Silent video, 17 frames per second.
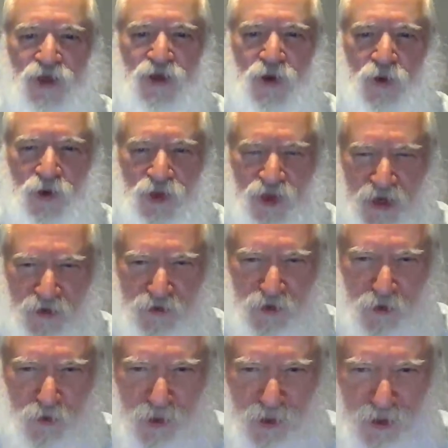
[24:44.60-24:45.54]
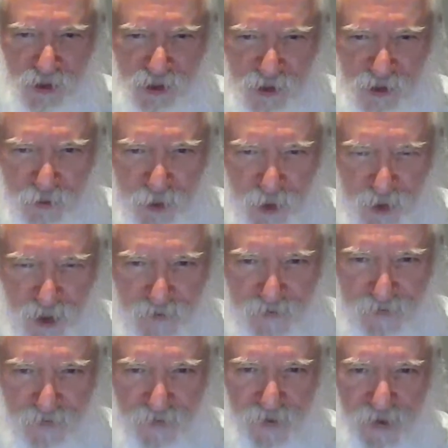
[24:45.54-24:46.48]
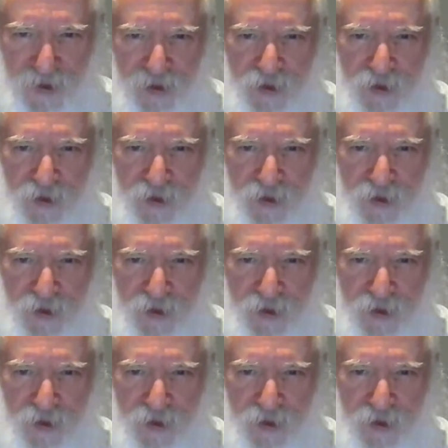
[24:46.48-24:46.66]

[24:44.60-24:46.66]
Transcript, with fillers: with or without the world's support.